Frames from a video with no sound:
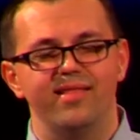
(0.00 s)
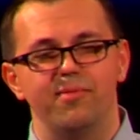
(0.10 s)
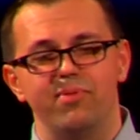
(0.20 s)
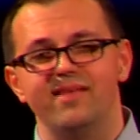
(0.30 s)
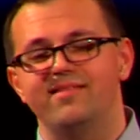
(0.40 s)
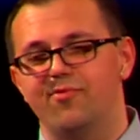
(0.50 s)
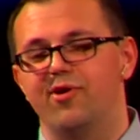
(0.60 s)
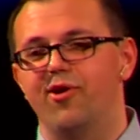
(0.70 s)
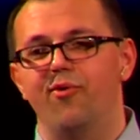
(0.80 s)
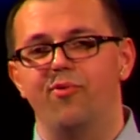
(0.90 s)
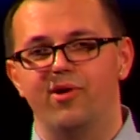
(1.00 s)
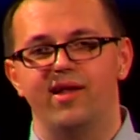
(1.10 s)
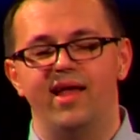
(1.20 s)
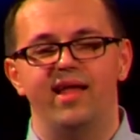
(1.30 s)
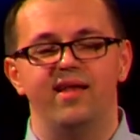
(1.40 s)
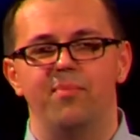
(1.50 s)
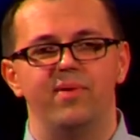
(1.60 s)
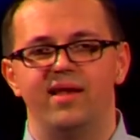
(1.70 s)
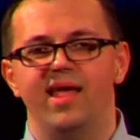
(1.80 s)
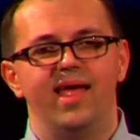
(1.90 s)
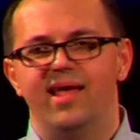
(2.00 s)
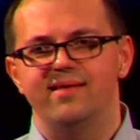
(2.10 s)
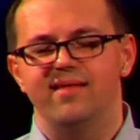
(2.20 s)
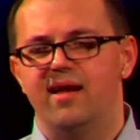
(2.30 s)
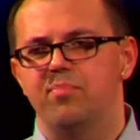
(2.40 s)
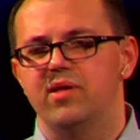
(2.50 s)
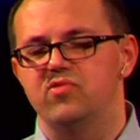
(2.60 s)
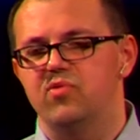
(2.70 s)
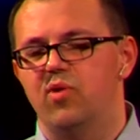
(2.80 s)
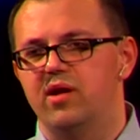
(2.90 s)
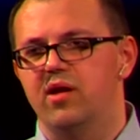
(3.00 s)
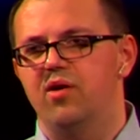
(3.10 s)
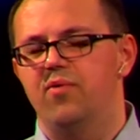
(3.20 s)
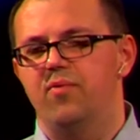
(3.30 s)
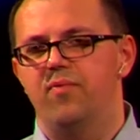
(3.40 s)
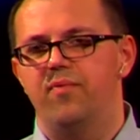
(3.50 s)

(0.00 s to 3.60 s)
place that we're going to end up in is not a place we want to go.